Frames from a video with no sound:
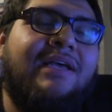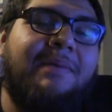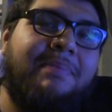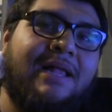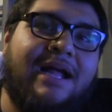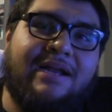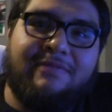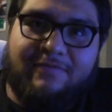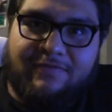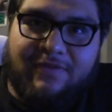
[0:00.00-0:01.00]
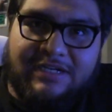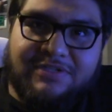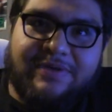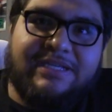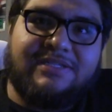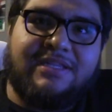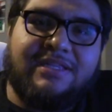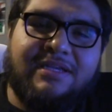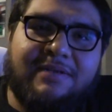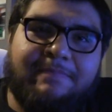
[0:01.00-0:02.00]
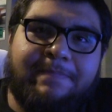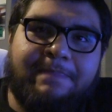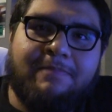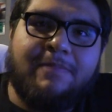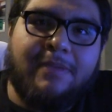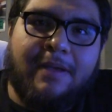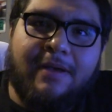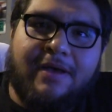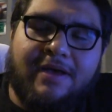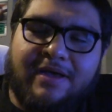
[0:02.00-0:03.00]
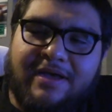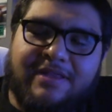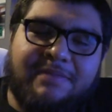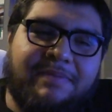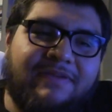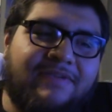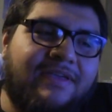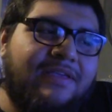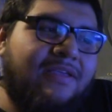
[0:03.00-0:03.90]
applied fresh grease on the pivot,